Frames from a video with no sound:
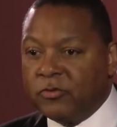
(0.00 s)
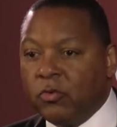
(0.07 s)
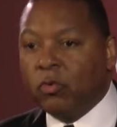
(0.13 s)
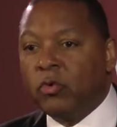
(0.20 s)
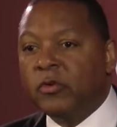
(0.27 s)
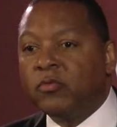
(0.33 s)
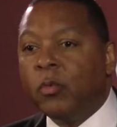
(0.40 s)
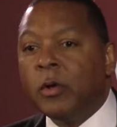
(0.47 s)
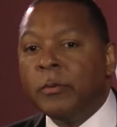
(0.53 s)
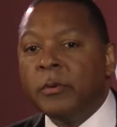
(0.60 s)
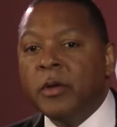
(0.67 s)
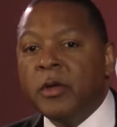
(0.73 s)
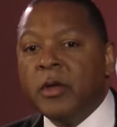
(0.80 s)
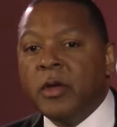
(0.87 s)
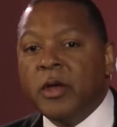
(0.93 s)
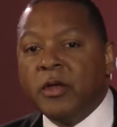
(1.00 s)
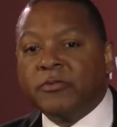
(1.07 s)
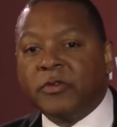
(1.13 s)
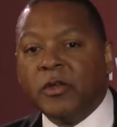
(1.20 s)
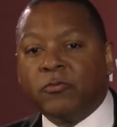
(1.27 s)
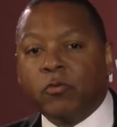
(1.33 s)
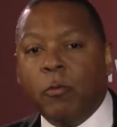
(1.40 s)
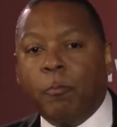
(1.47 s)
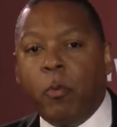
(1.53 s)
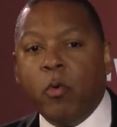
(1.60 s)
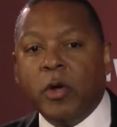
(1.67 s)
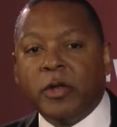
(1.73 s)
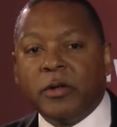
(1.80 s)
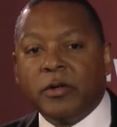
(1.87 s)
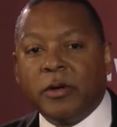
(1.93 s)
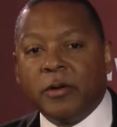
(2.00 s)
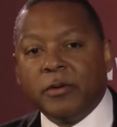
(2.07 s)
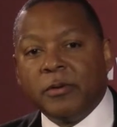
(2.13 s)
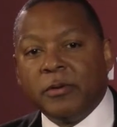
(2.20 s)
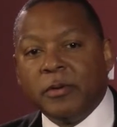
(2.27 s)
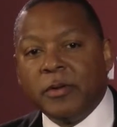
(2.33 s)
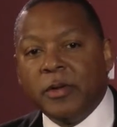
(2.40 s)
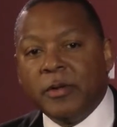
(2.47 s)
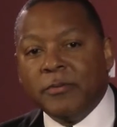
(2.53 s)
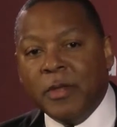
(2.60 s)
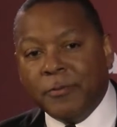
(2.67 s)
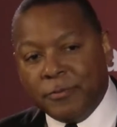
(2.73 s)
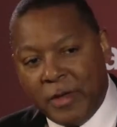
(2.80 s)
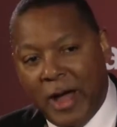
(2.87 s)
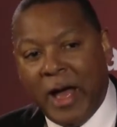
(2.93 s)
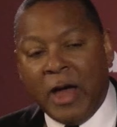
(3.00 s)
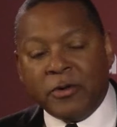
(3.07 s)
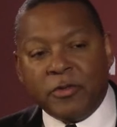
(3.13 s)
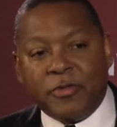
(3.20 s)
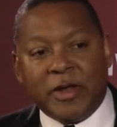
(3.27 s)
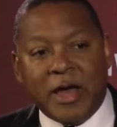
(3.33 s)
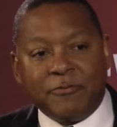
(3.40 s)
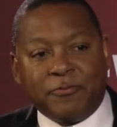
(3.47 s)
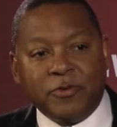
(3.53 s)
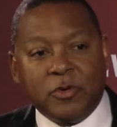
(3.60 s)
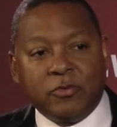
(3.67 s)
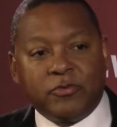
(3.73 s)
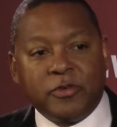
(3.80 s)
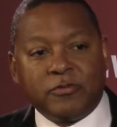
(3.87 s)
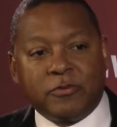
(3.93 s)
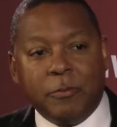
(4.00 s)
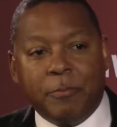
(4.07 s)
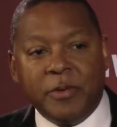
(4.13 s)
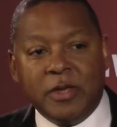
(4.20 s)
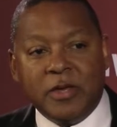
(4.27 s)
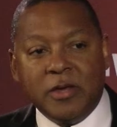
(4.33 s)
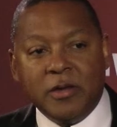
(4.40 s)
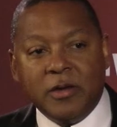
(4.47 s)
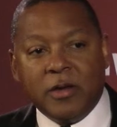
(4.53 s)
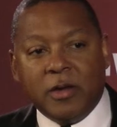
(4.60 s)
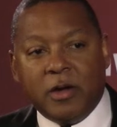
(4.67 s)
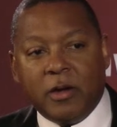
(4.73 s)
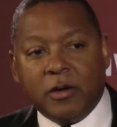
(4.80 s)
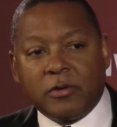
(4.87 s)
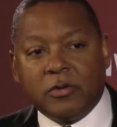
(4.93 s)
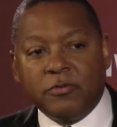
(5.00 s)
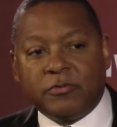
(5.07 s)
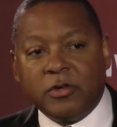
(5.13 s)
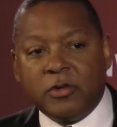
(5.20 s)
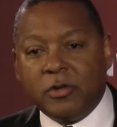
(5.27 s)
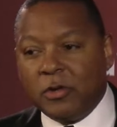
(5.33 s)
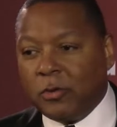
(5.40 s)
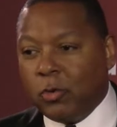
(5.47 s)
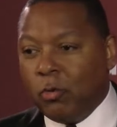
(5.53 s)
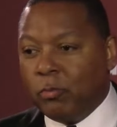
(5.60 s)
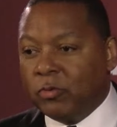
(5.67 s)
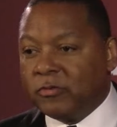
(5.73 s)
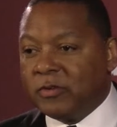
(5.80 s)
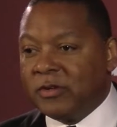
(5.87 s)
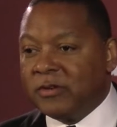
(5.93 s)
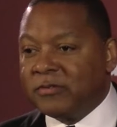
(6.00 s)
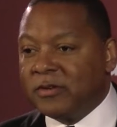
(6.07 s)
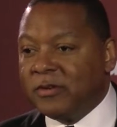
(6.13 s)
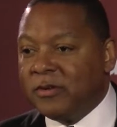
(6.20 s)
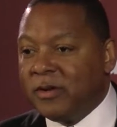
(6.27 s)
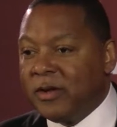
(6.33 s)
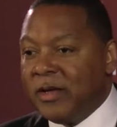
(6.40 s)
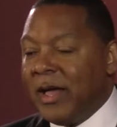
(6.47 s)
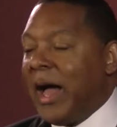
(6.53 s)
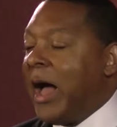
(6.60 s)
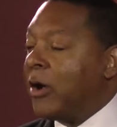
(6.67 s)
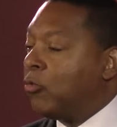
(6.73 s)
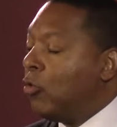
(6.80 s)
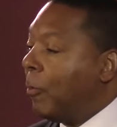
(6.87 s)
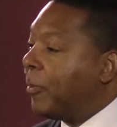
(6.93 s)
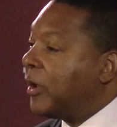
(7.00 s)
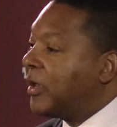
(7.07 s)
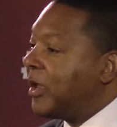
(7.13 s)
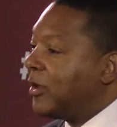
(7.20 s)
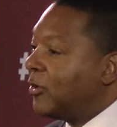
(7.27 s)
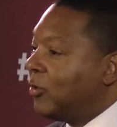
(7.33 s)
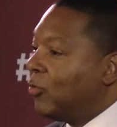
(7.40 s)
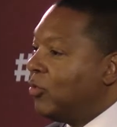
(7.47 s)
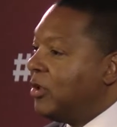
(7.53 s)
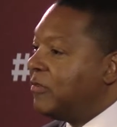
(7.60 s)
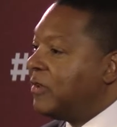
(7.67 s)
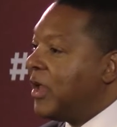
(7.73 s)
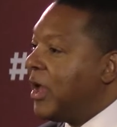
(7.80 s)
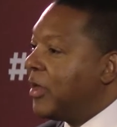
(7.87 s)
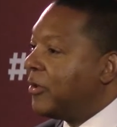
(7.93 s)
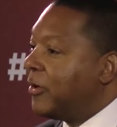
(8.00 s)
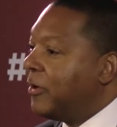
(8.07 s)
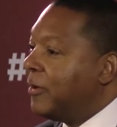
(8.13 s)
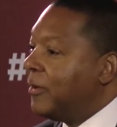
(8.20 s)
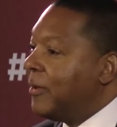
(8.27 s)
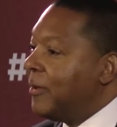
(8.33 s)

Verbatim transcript: of stories. One central point the, the honor that I feel just to be uh, considered a global citizen. I grew up in Kenner, Louisiana,